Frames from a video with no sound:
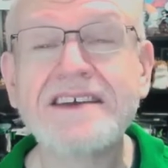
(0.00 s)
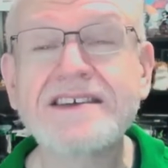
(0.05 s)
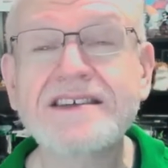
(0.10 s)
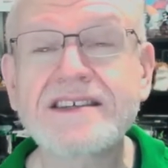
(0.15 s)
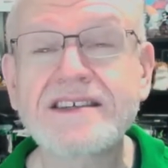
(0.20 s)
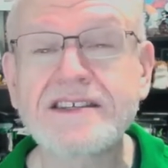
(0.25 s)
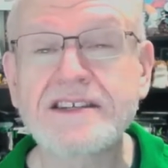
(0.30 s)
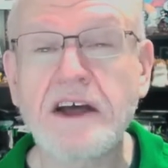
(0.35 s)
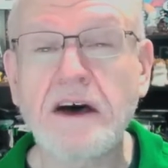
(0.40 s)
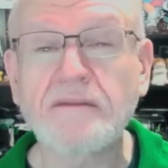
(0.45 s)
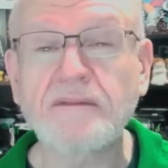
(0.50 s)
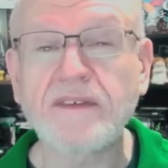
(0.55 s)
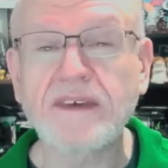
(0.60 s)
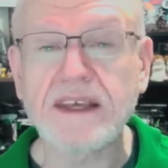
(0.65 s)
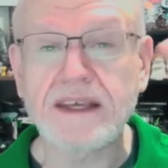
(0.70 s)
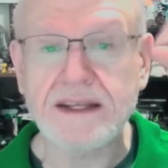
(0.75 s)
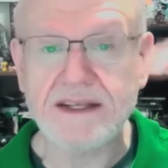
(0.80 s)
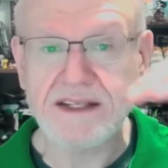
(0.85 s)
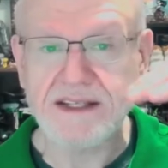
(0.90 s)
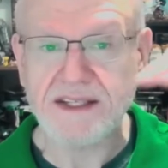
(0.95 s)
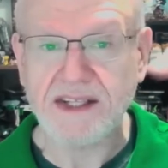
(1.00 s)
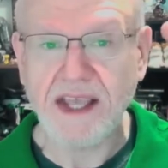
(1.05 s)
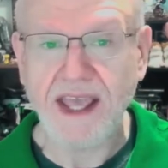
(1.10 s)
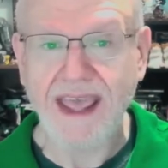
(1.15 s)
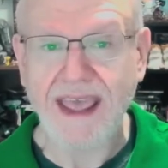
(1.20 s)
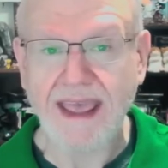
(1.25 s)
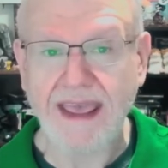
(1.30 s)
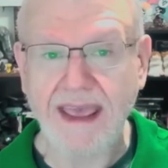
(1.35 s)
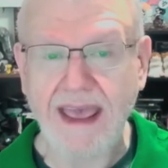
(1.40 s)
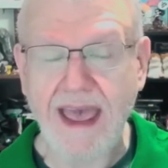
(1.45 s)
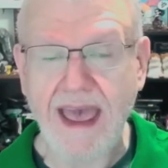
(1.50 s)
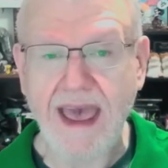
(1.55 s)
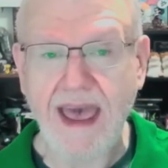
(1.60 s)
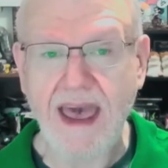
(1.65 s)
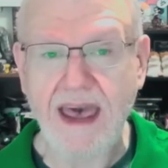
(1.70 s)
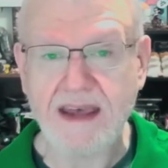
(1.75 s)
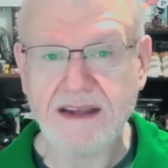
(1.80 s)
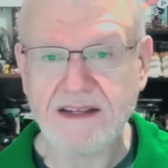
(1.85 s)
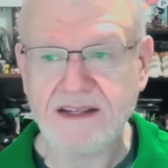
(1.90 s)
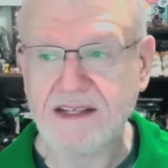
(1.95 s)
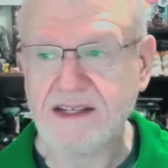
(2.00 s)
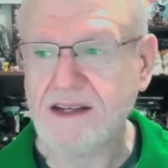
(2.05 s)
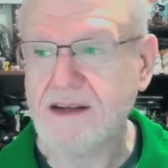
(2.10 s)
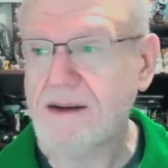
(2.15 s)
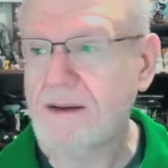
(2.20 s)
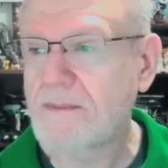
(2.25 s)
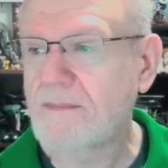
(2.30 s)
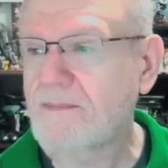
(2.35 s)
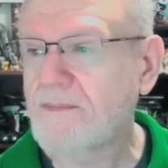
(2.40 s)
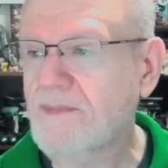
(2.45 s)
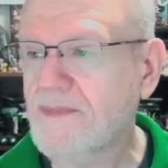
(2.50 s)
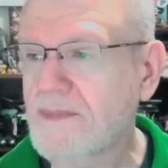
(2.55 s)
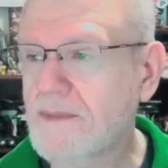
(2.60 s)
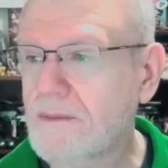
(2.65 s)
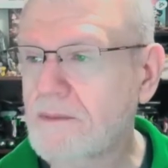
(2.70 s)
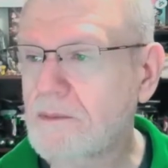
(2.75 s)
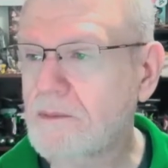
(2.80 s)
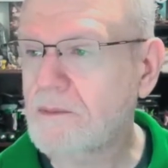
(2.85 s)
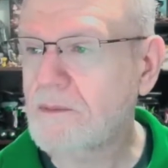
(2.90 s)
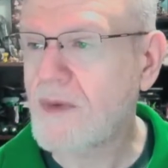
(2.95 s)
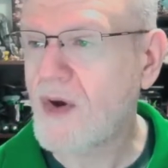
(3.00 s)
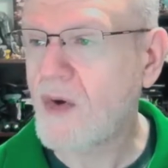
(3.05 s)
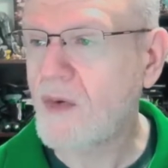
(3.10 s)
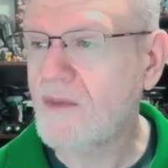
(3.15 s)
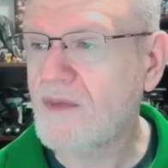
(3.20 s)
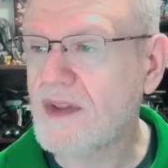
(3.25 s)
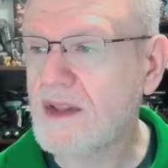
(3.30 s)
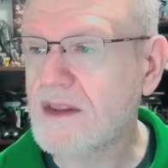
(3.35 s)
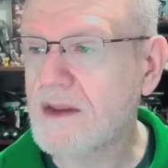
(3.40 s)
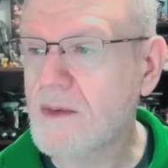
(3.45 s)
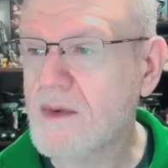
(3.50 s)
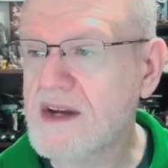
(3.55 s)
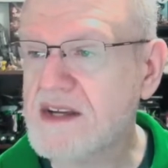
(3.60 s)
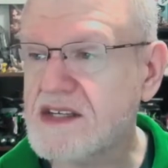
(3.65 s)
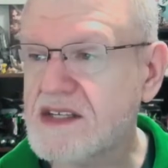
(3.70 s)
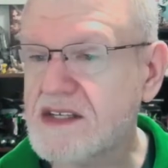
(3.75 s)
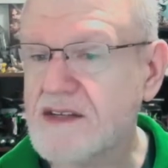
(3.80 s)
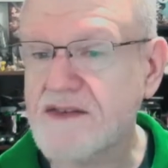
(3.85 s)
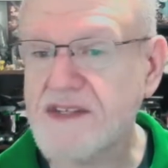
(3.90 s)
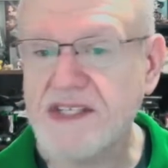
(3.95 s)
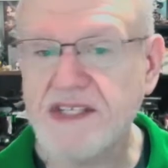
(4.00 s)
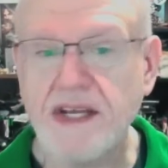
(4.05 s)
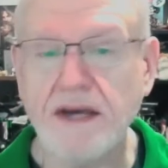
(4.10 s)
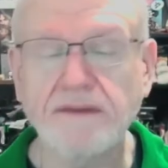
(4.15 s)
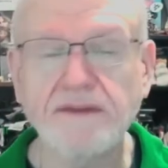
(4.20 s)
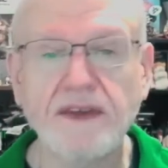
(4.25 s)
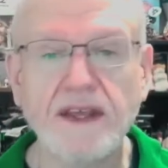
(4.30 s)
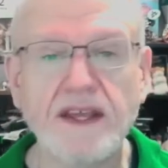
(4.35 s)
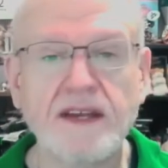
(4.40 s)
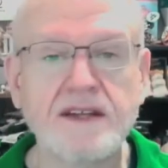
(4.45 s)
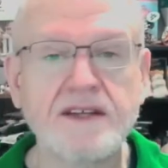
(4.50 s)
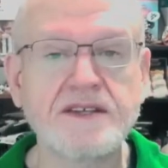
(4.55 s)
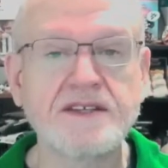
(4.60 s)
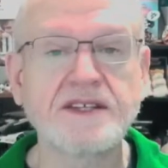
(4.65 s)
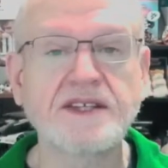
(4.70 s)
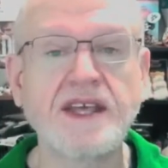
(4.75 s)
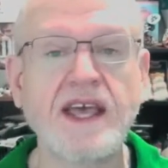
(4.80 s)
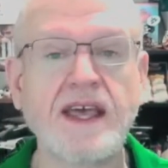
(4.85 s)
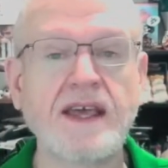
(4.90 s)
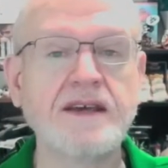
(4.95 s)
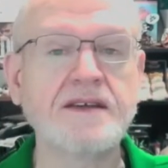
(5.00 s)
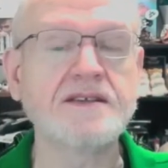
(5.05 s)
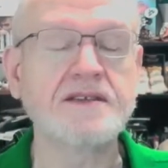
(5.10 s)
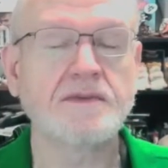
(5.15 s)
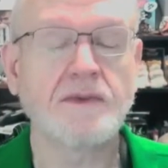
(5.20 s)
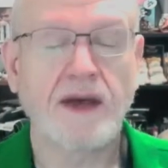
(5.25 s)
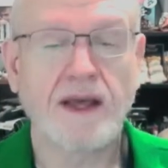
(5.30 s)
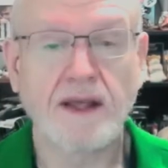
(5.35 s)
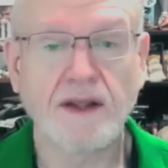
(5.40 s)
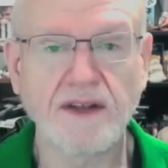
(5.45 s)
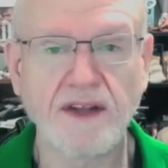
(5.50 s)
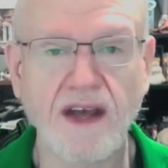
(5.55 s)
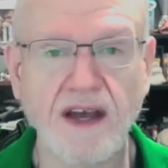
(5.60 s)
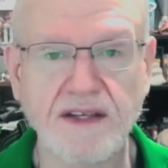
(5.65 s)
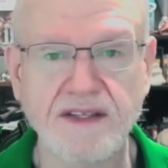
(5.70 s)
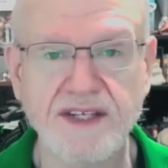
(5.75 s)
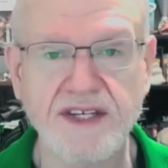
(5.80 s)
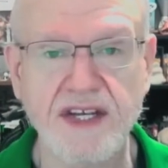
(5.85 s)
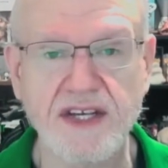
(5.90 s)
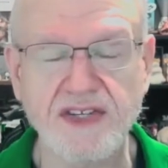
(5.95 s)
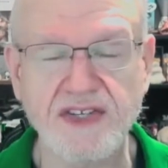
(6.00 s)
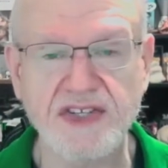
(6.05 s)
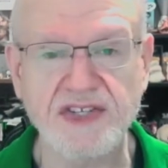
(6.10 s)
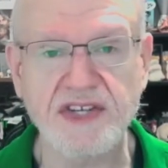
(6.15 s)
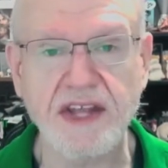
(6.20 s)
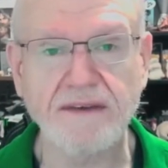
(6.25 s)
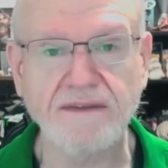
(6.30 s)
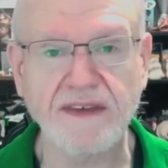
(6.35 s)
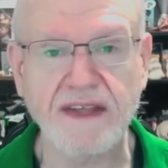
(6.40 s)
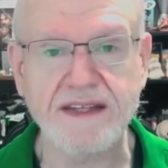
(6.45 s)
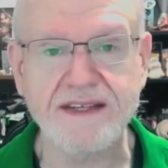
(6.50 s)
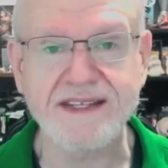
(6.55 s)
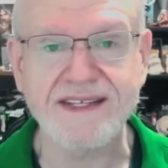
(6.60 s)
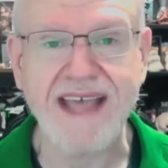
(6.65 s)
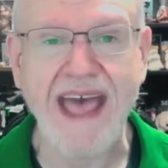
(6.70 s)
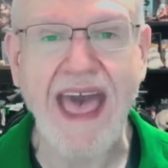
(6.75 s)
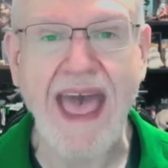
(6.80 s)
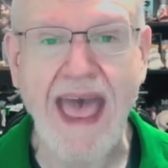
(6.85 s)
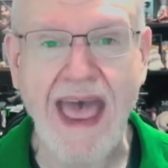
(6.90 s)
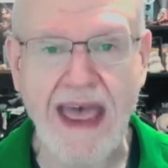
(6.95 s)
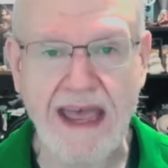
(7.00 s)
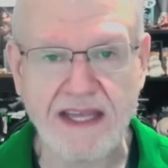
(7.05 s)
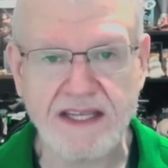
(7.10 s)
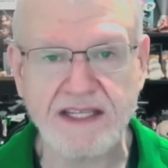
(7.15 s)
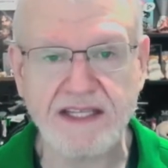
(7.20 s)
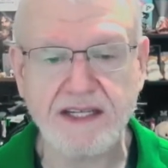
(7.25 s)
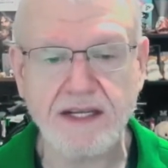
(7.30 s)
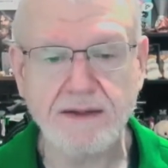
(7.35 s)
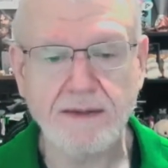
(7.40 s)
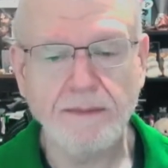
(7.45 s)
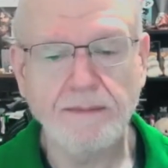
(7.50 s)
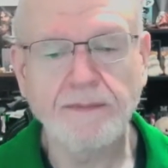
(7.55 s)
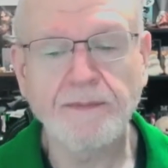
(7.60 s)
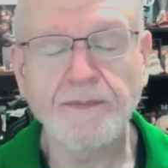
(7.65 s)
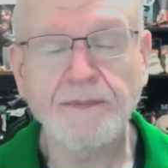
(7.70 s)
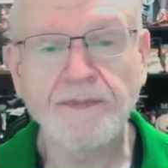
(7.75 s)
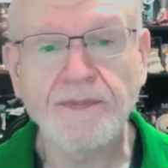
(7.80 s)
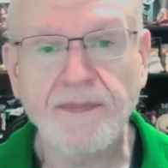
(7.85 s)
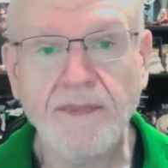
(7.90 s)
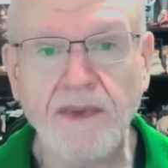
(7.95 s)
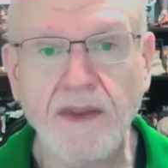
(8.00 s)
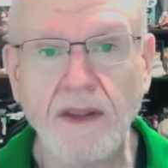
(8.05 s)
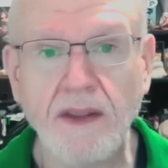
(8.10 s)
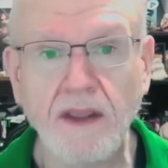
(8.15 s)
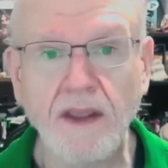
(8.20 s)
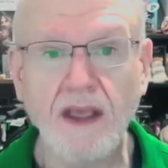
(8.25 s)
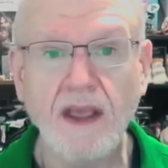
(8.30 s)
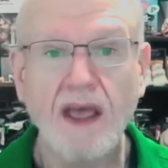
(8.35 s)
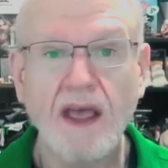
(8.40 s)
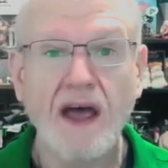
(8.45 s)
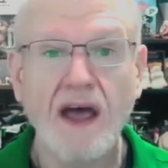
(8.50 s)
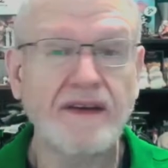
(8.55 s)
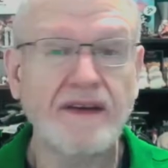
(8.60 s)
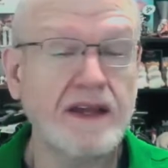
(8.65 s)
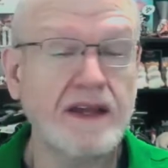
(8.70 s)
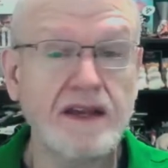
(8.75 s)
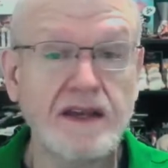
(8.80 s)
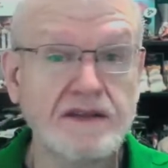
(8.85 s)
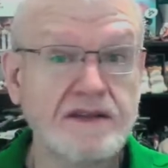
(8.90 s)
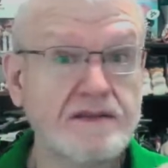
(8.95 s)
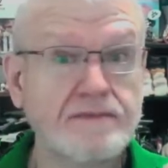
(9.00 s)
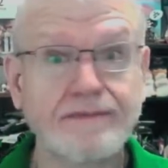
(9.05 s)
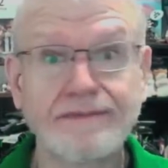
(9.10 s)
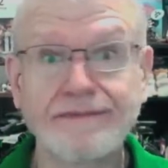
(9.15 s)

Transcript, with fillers: Snufkins Gay Ass. But hopefully the rest of Snufkin is gay as well, not just Snufkin's ass. I mean, it's...